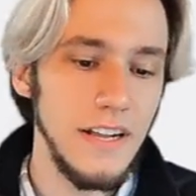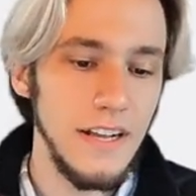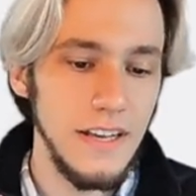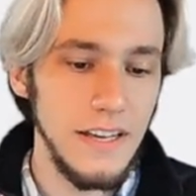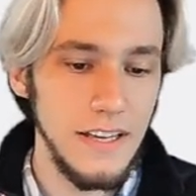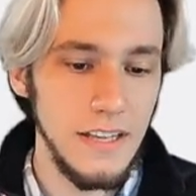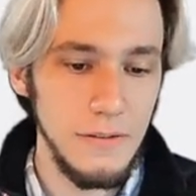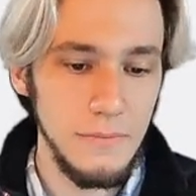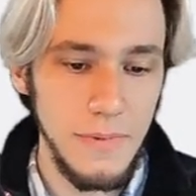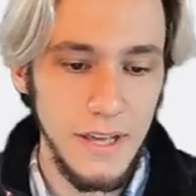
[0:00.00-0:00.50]

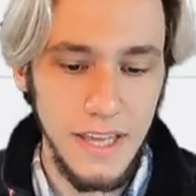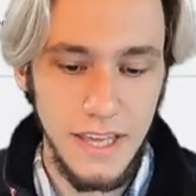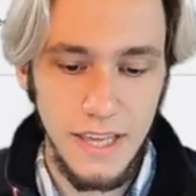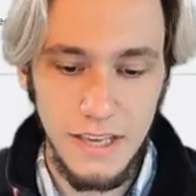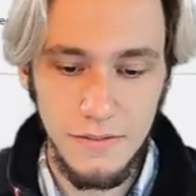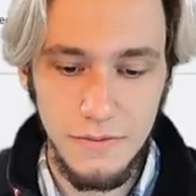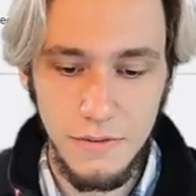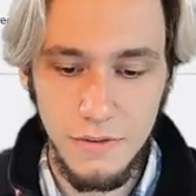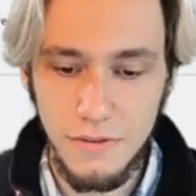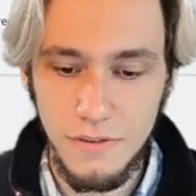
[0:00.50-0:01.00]
In
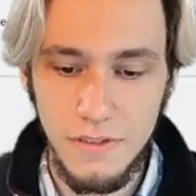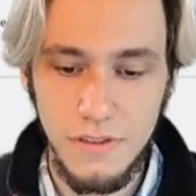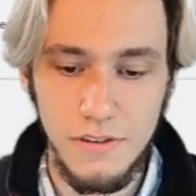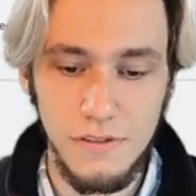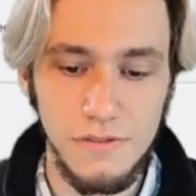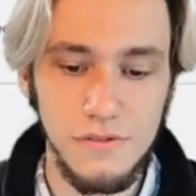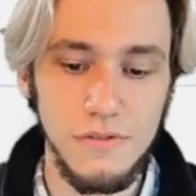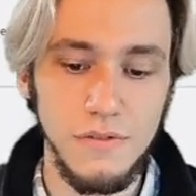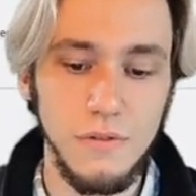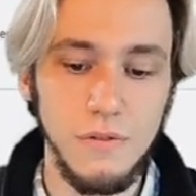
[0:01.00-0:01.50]
behavior,
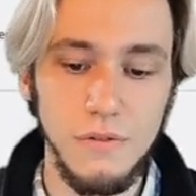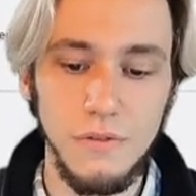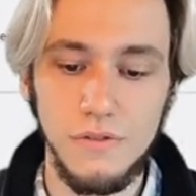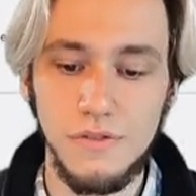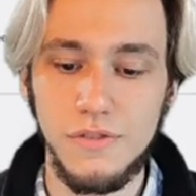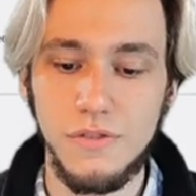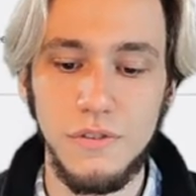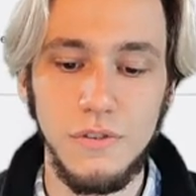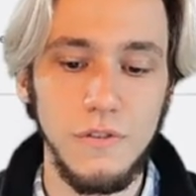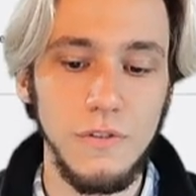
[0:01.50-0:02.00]
there's
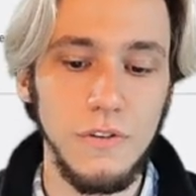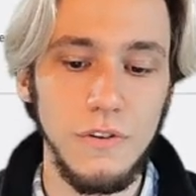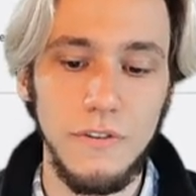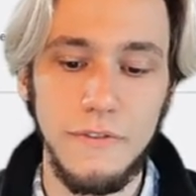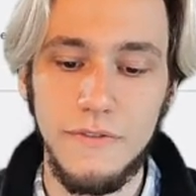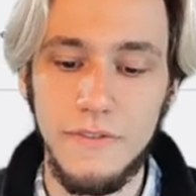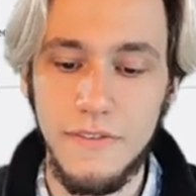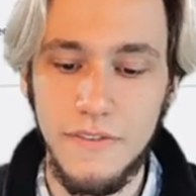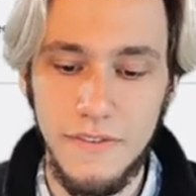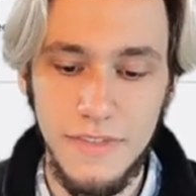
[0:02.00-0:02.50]
also all
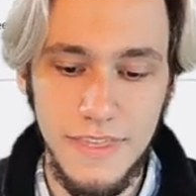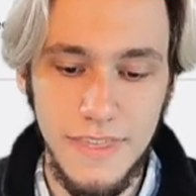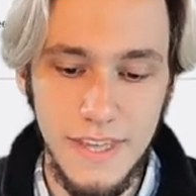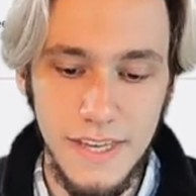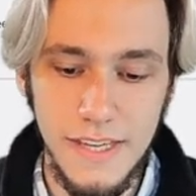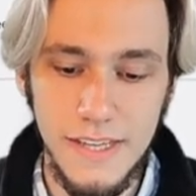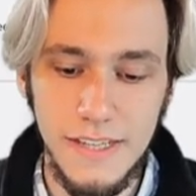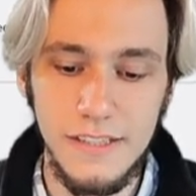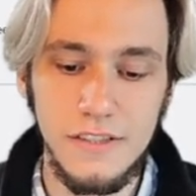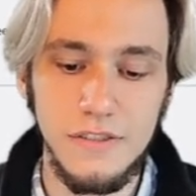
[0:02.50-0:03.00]
of the
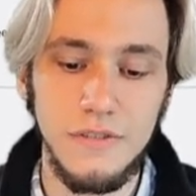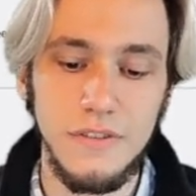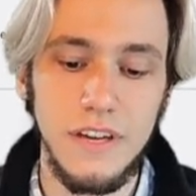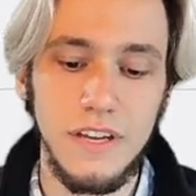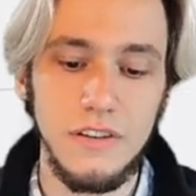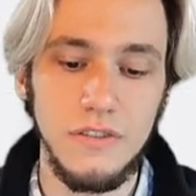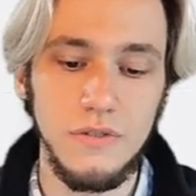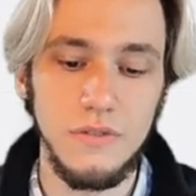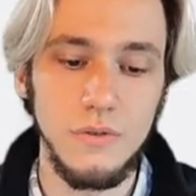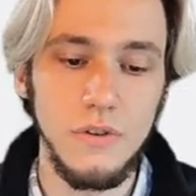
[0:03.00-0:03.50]
things you
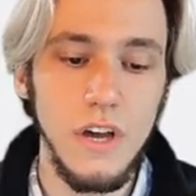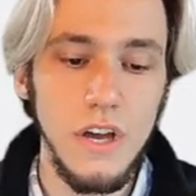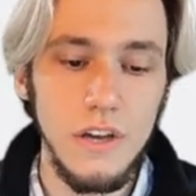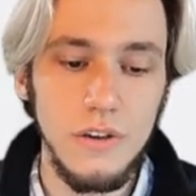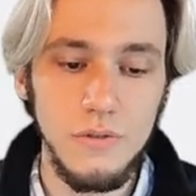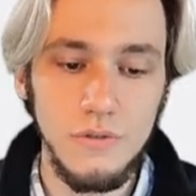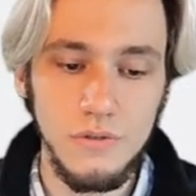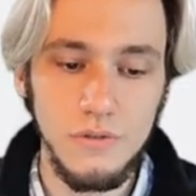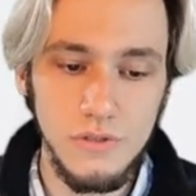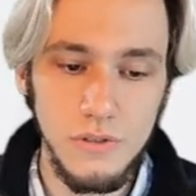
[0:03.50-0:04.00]
can do
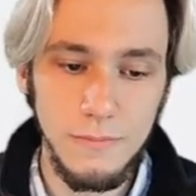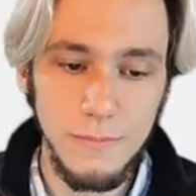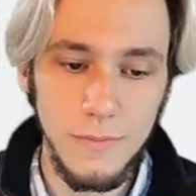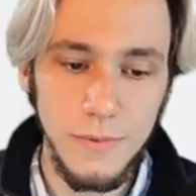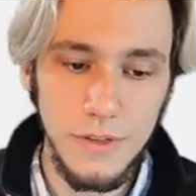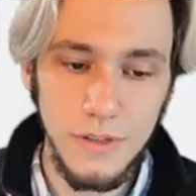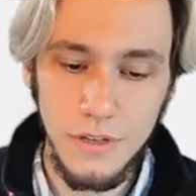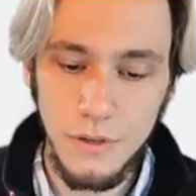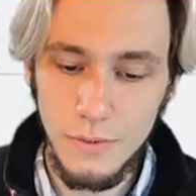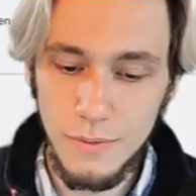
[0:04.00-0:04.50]
custom
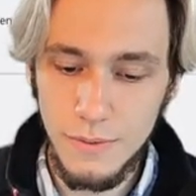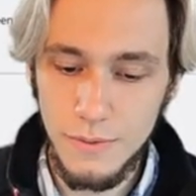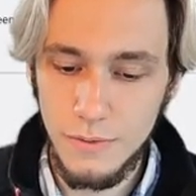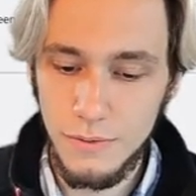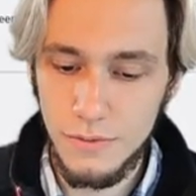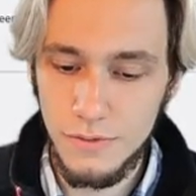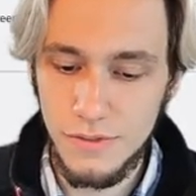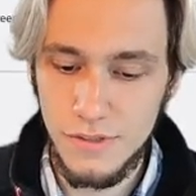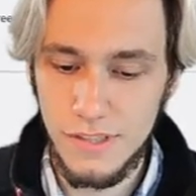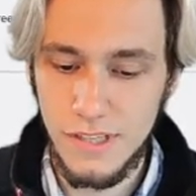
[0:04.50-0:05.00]
window
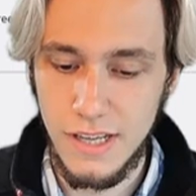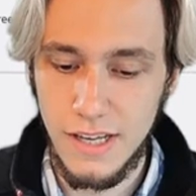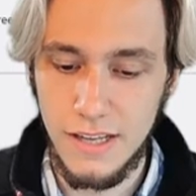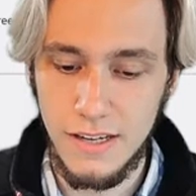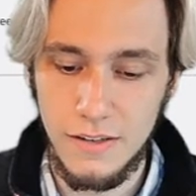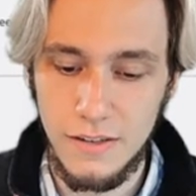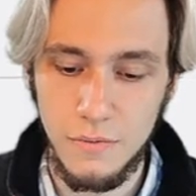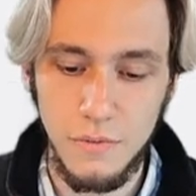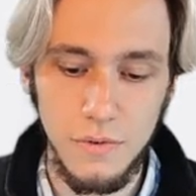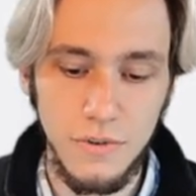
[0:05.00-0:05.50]
rules
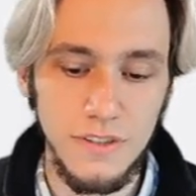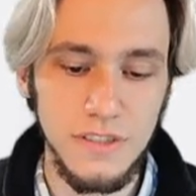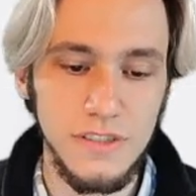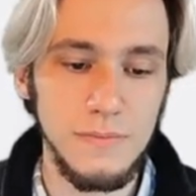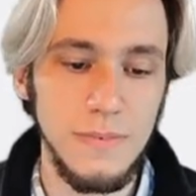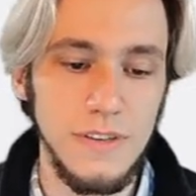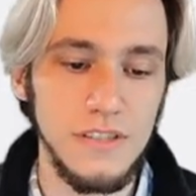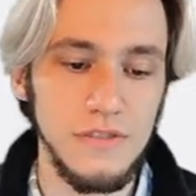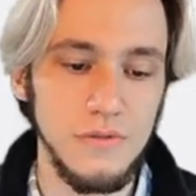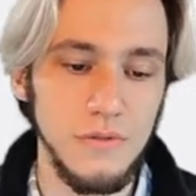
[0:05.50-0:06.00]
and
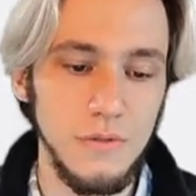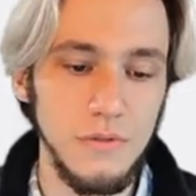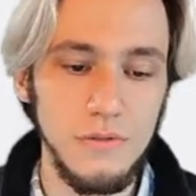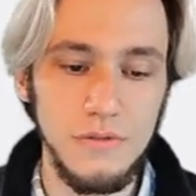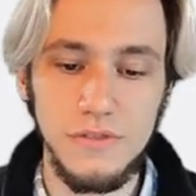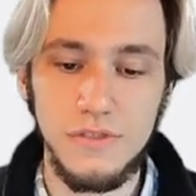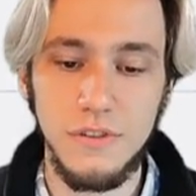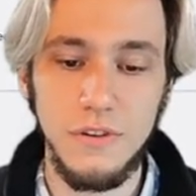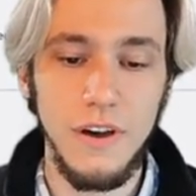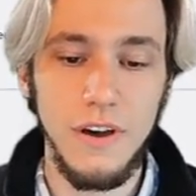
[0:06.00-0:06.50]
workspace
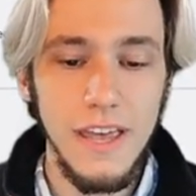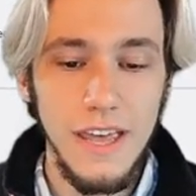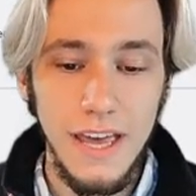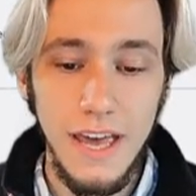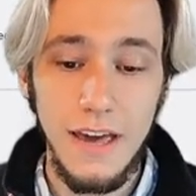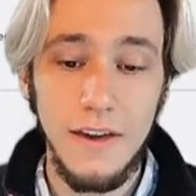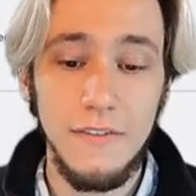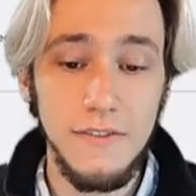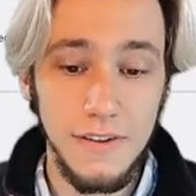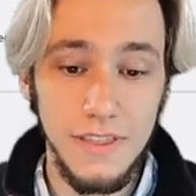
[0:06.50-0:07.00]
rules, so
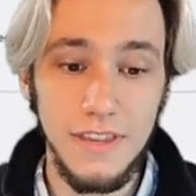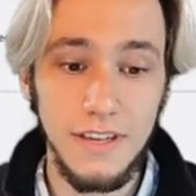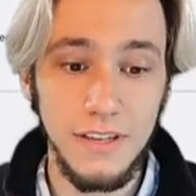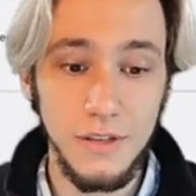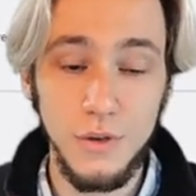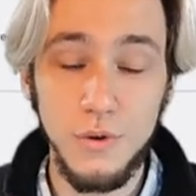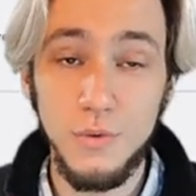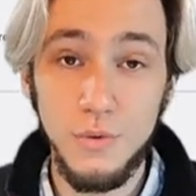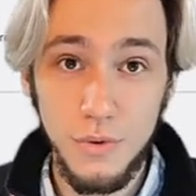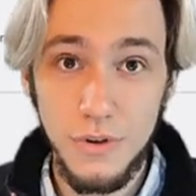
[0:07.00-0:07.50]
everything
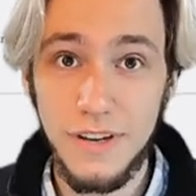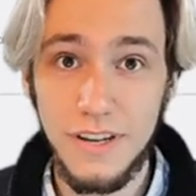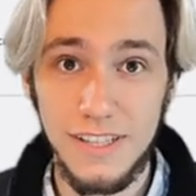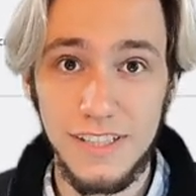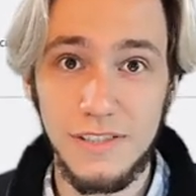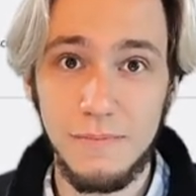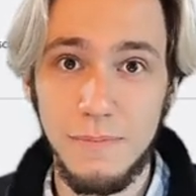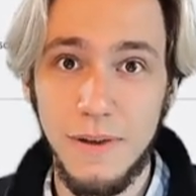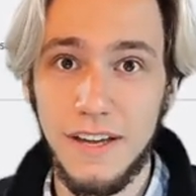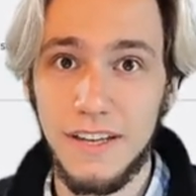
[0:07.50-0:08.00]
you would
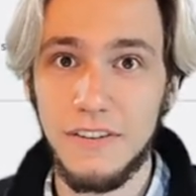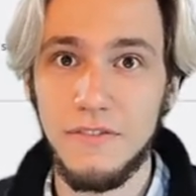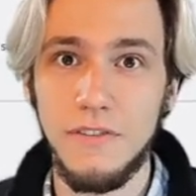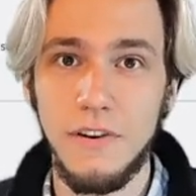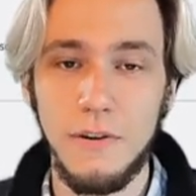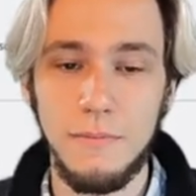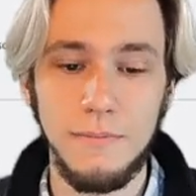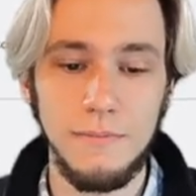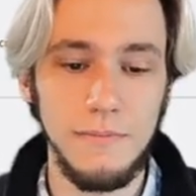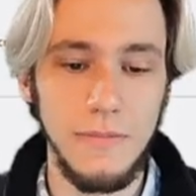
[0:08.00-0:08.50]
expect
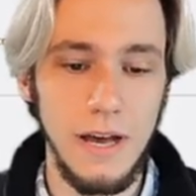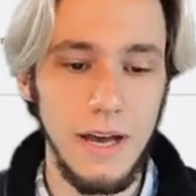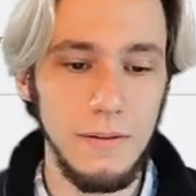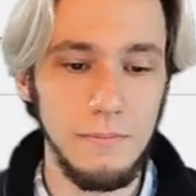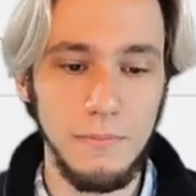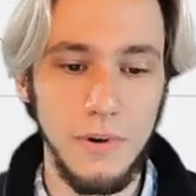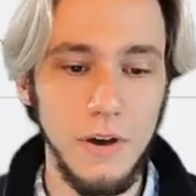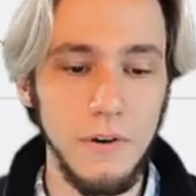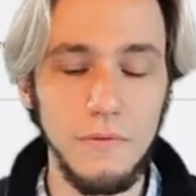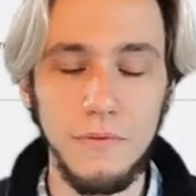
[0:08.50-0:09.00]
from a
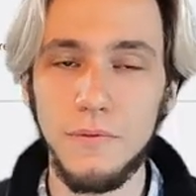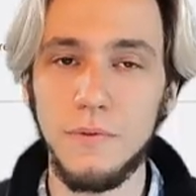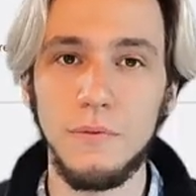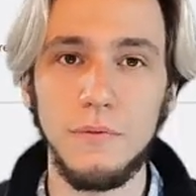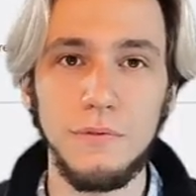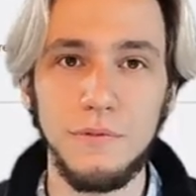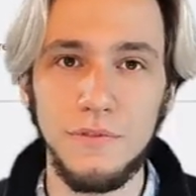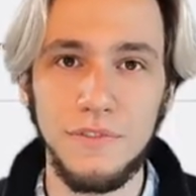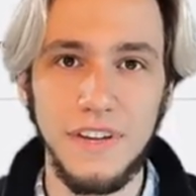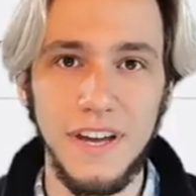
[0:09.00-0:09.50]

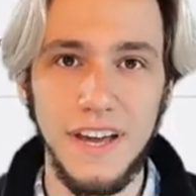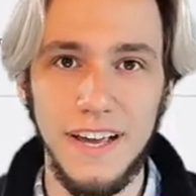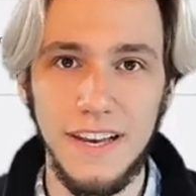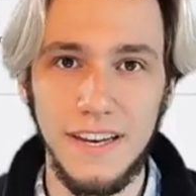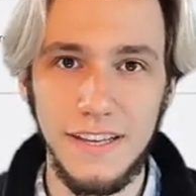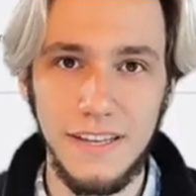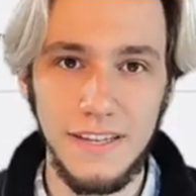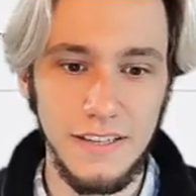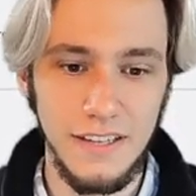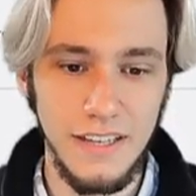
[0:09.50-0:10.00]
powerful
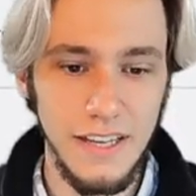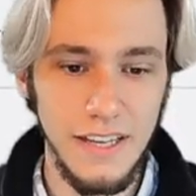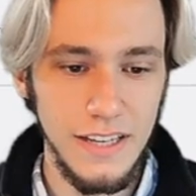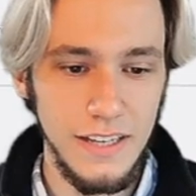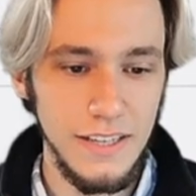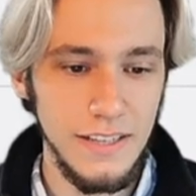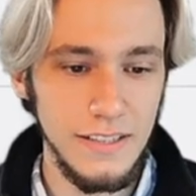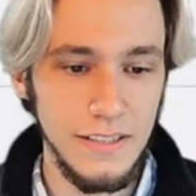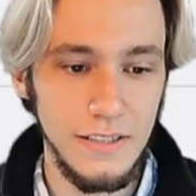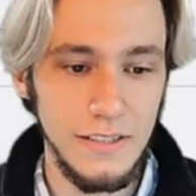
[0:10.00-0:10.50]
tiling
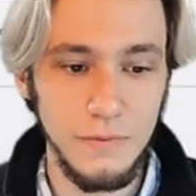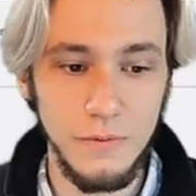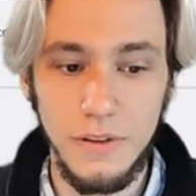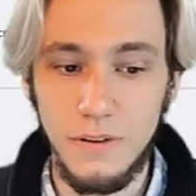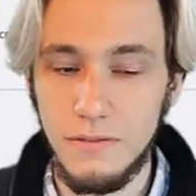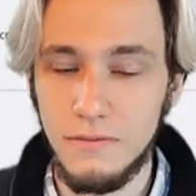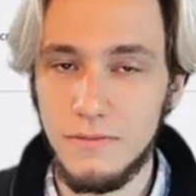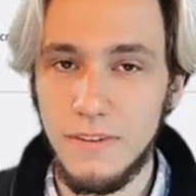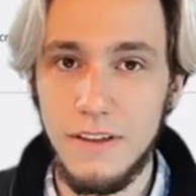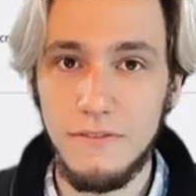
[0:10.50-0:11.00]
uh,
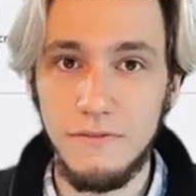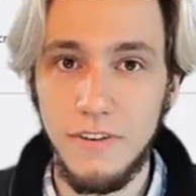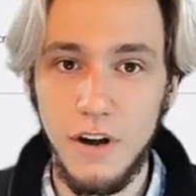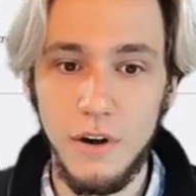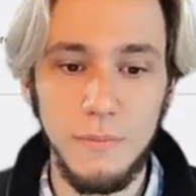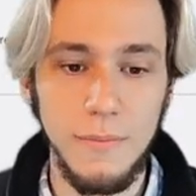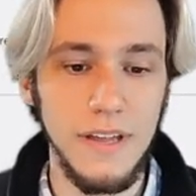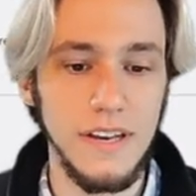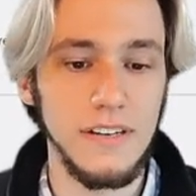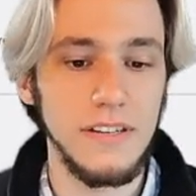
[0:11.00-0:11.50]
well
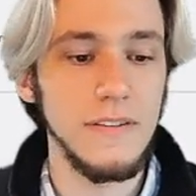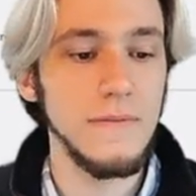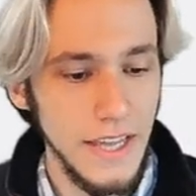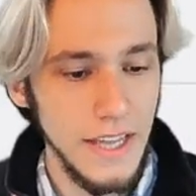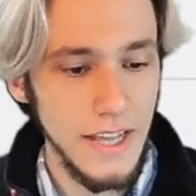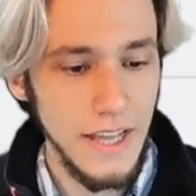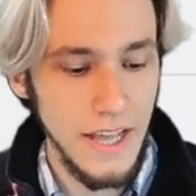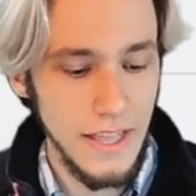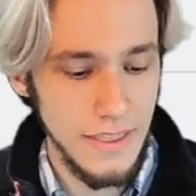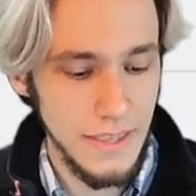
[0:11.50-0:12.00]
environment.
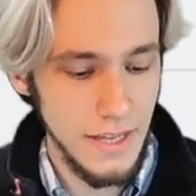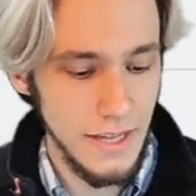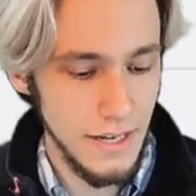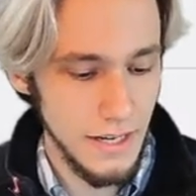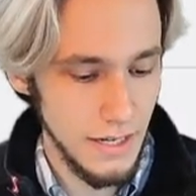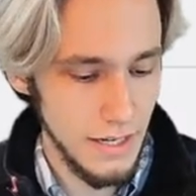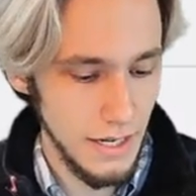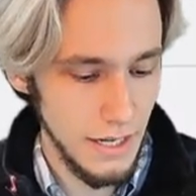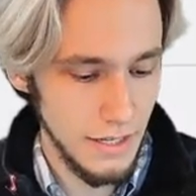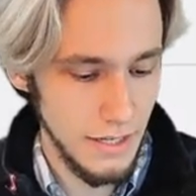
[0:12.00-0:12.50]
And
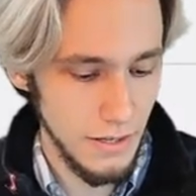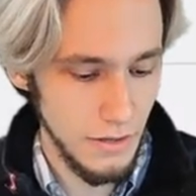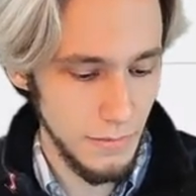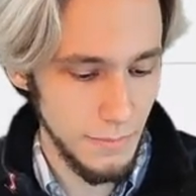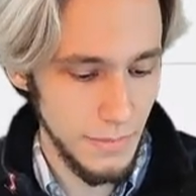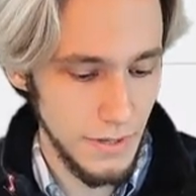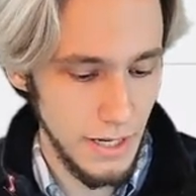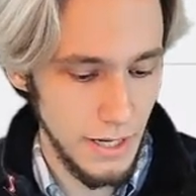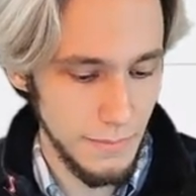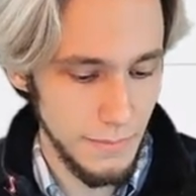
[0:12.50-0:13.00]
then I can
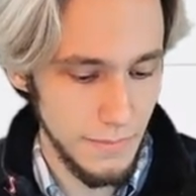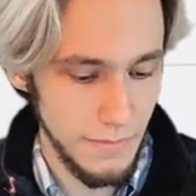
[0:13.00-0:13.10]
open up